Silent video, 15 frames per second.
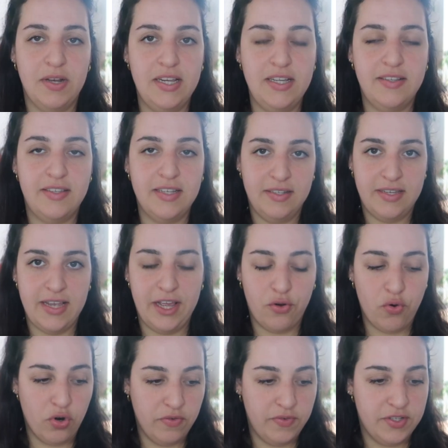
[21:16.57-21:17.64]
But police did
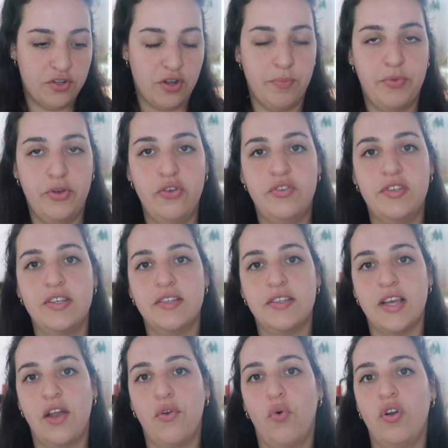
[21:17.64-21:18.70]
take all of his
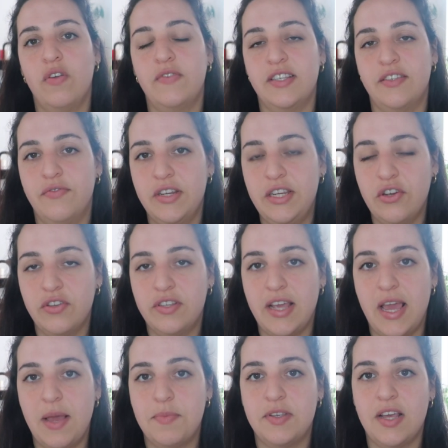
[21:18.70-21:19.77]
computers and all of his
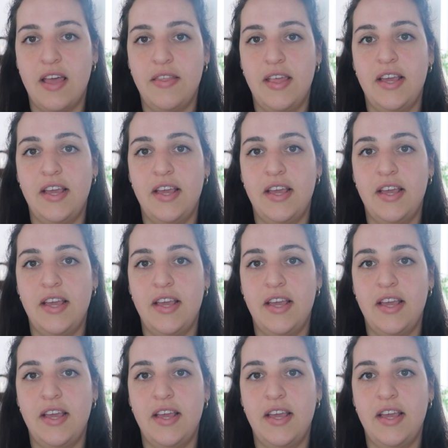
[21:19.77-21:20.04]
videotapes,